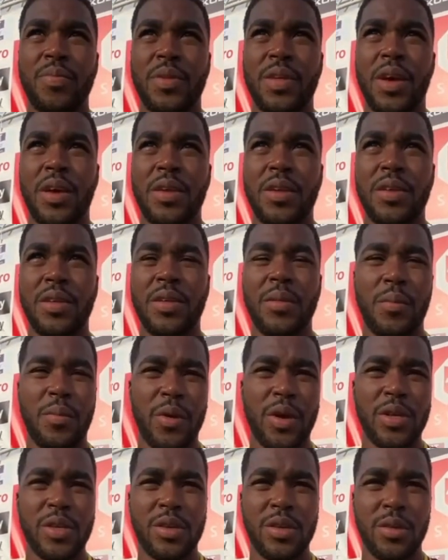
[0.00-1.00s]
kind of
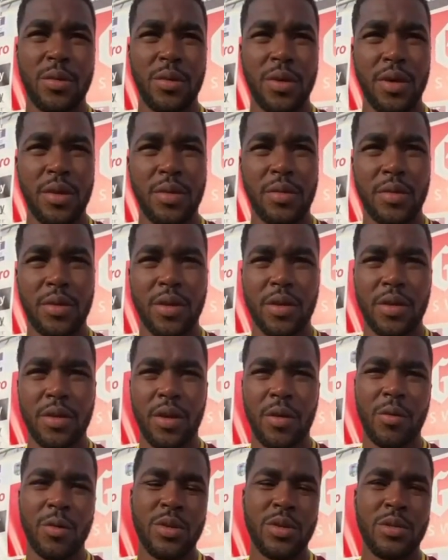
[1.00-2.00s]
depressed in a way.
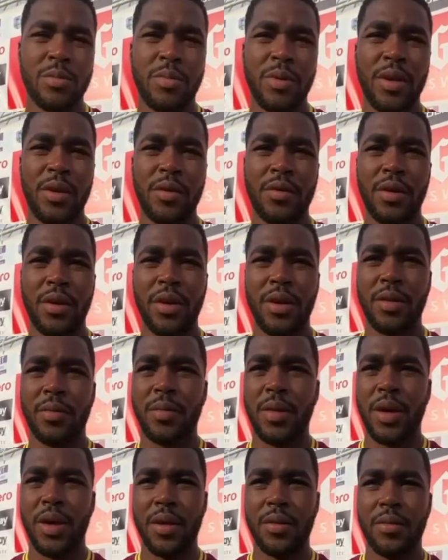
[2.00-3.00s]
I wasn't playing cricket,
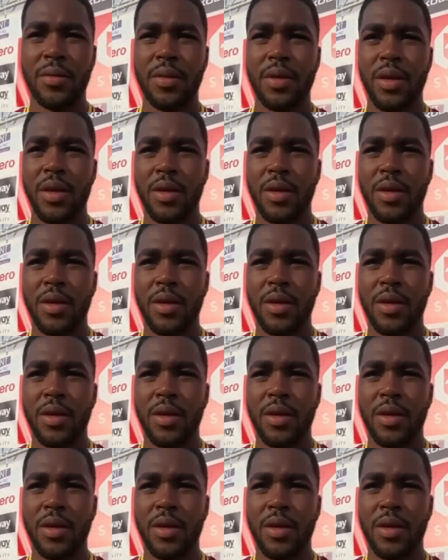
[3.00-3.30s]
and